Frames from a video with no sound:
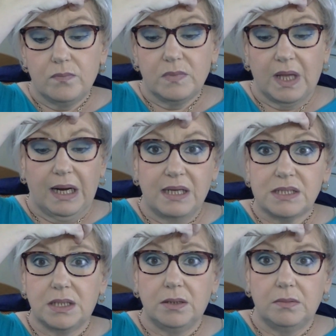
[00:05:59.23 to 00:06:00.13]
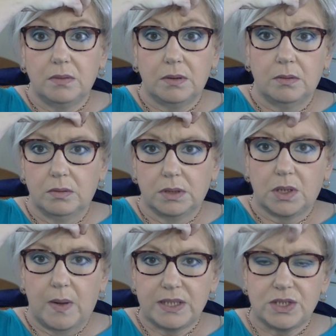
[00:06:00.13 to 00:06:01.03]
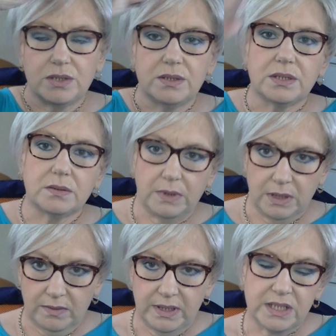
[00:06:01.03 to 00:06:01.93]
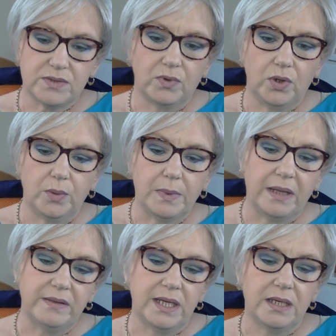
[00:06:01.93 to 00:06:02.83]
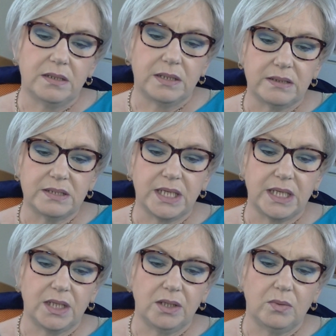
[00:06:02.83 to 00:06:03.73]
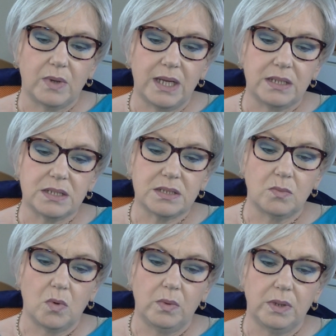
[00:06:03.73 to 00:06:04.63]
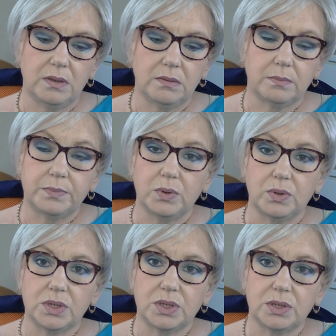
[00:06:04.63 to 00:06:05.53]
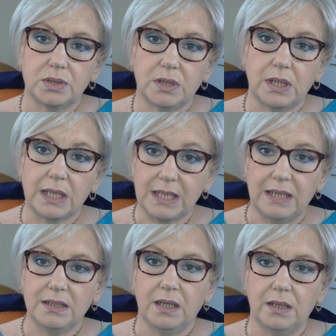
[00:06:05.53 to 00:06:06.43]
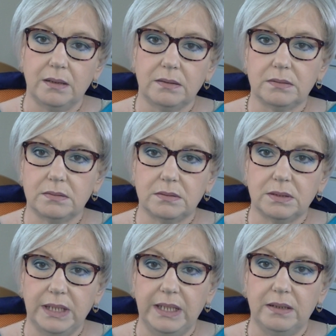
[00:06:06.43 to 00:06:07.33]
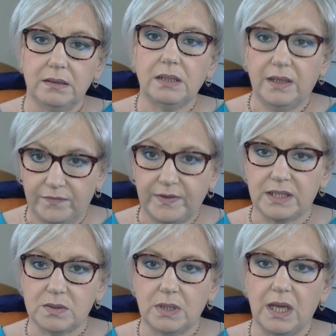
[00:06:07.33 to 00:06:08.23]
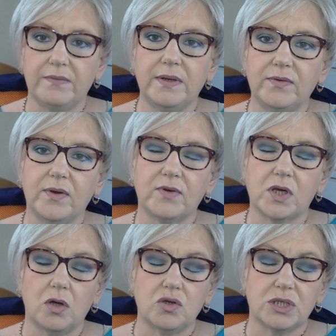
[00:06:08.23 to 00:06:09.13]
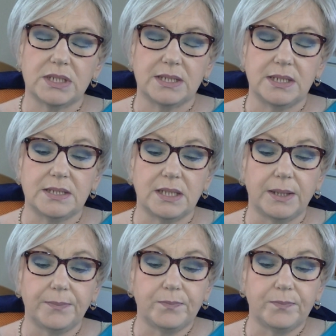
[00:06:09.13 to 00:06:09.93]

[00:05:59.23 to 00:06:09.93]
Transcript: They'll ask you all the questions when you're in this room, and then take you and someone will put a cannula in, if that's what you're having, if you're having a contrast CT.